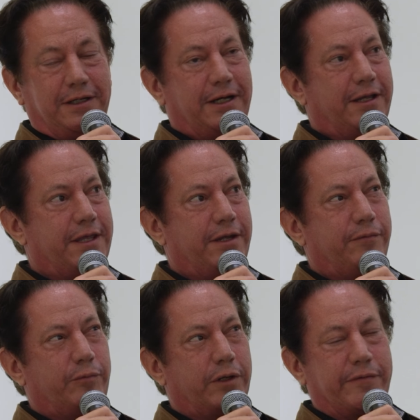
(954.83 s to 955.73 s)
And
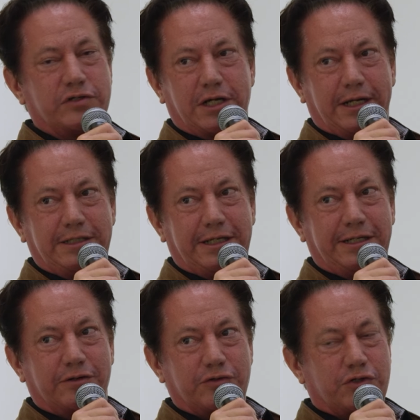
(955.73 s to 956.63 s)
then when I was 19
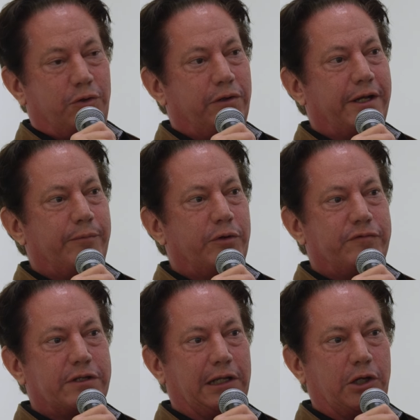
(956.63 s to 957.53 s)
years old, I moved
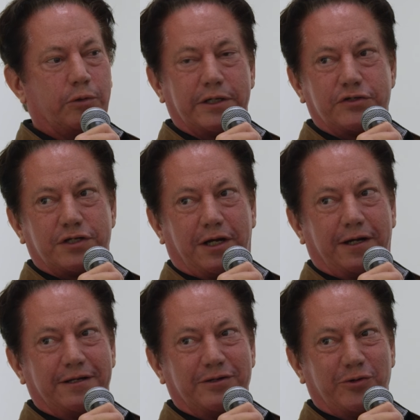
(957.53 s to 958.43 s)
to the Lower East
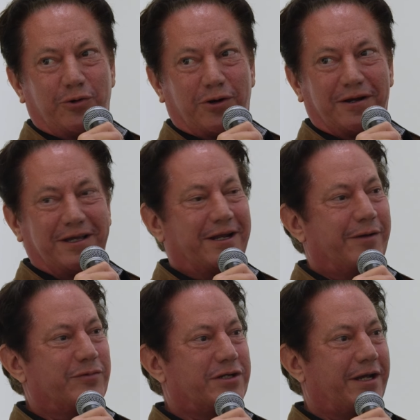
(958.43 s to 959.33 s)
Side in New York, and I
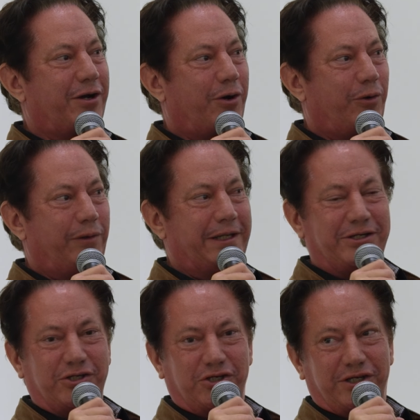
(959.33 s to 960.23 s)
was like, holy
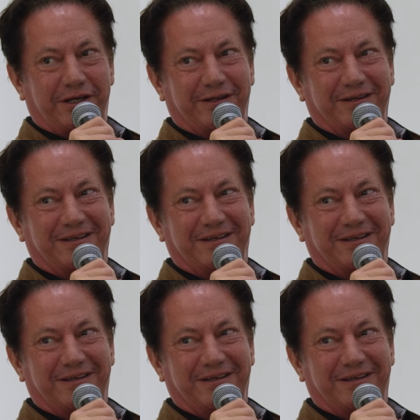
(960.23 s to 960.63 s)
shit,